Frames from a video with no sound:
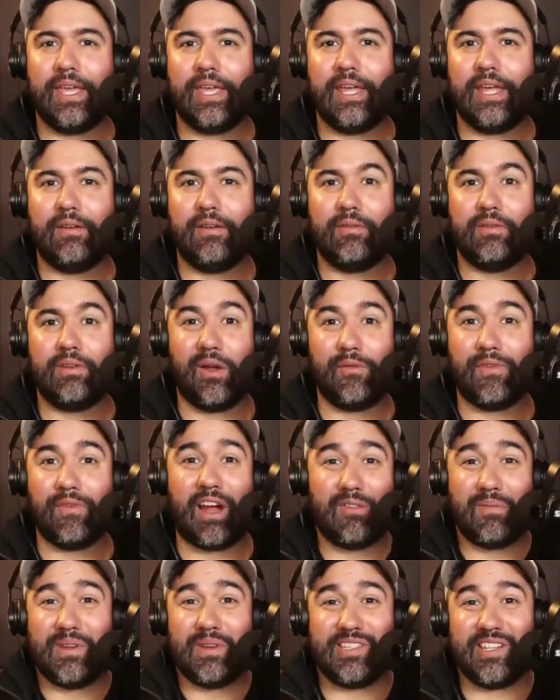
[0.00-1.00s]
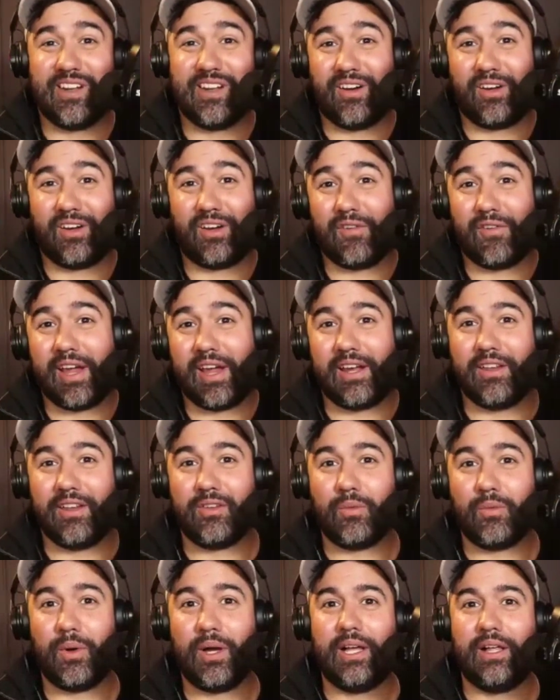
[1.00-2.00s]
in environments that aren't great
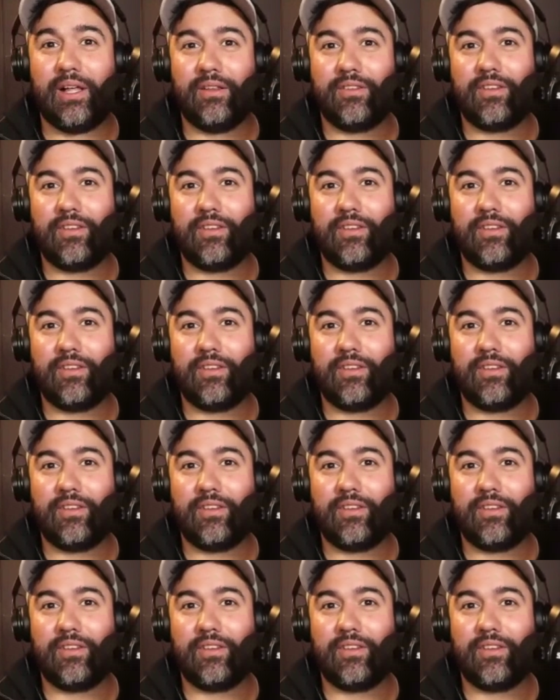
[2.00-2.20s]
as well.